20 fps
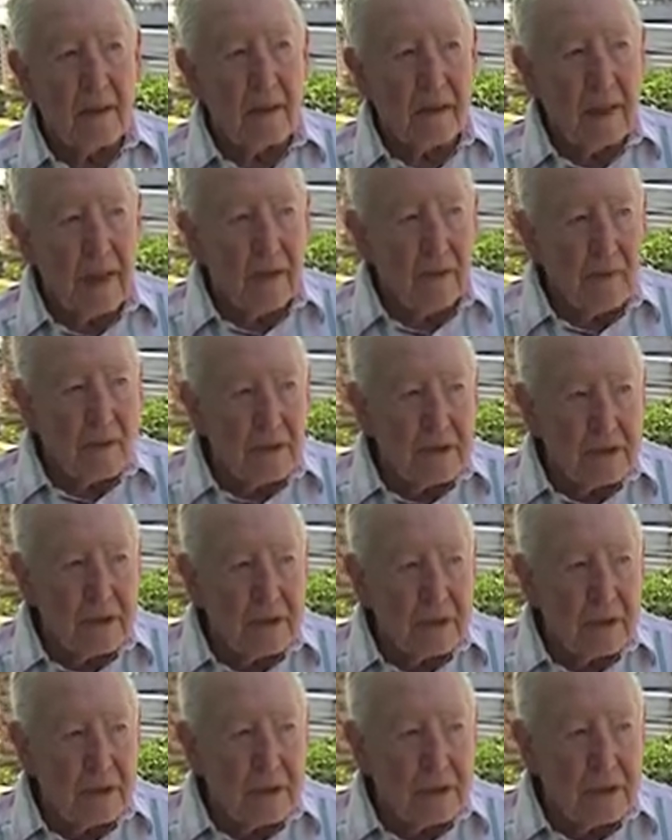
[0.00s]
they will
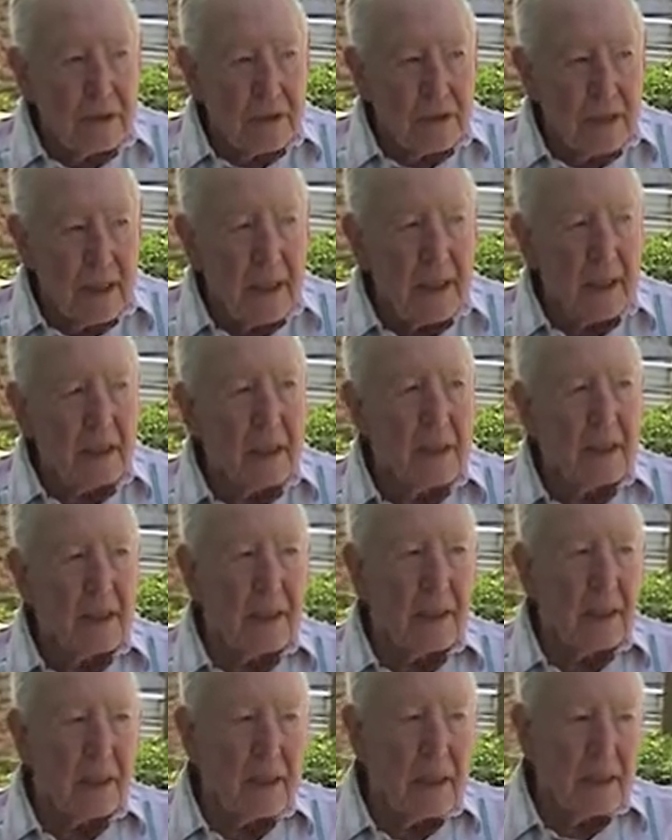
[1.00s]
think
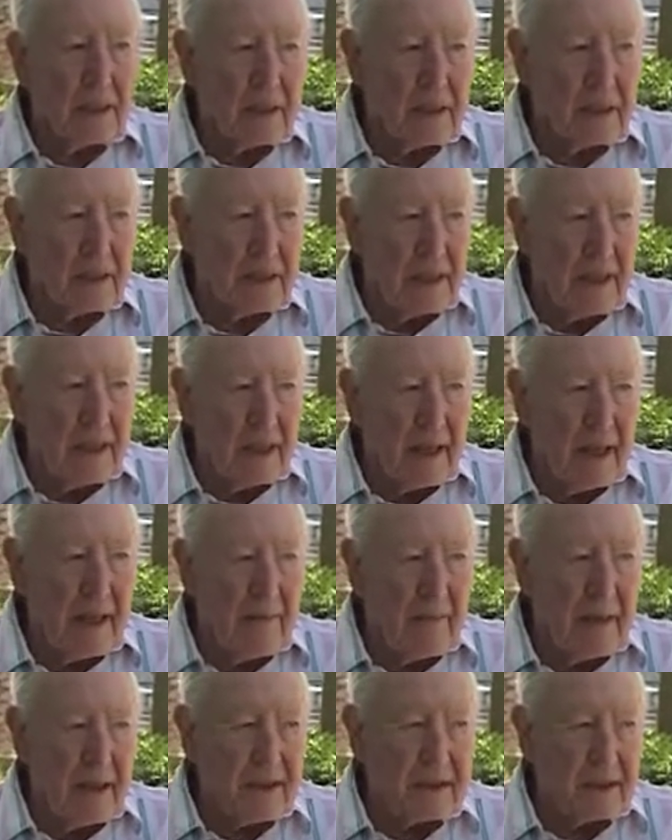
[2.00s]
it's in their
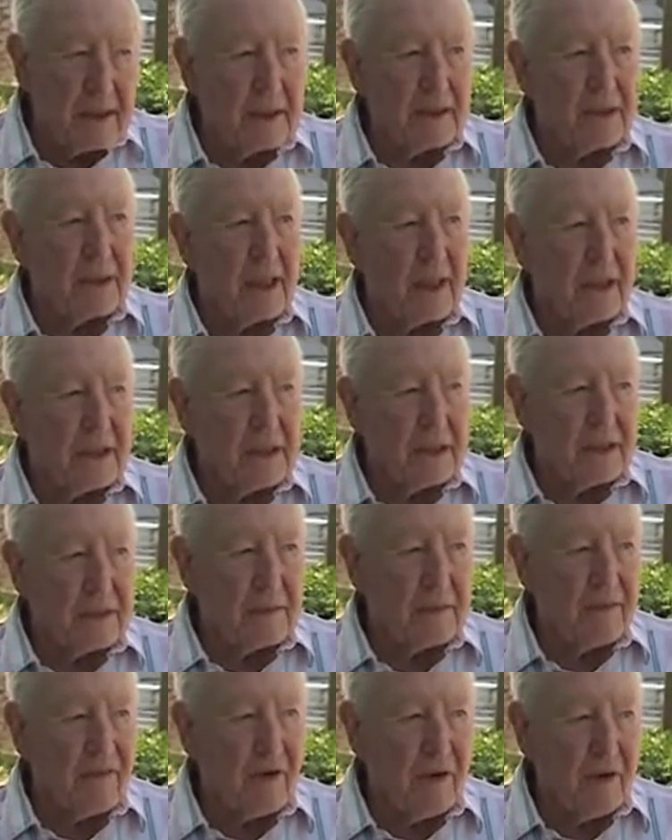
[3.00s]
best interest
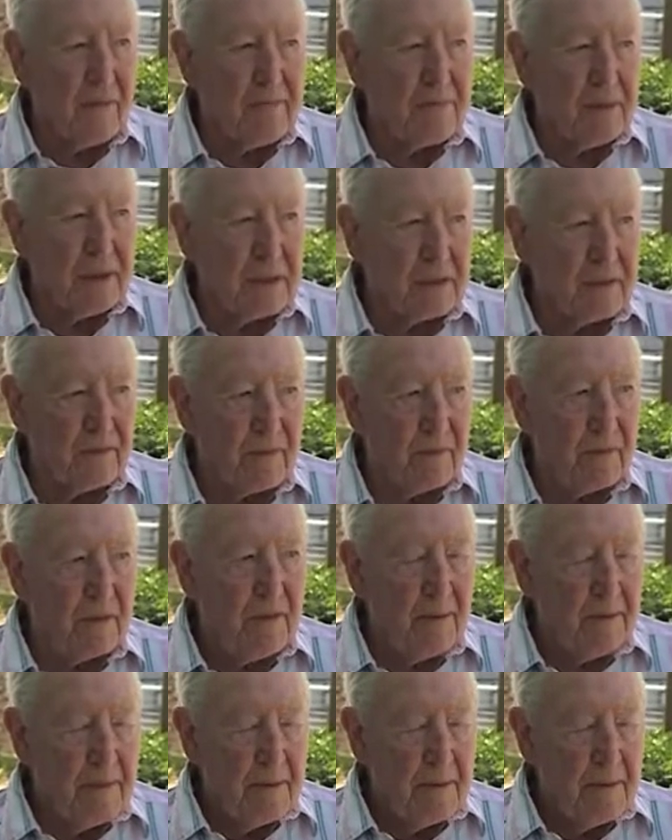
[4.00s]
for a peaceful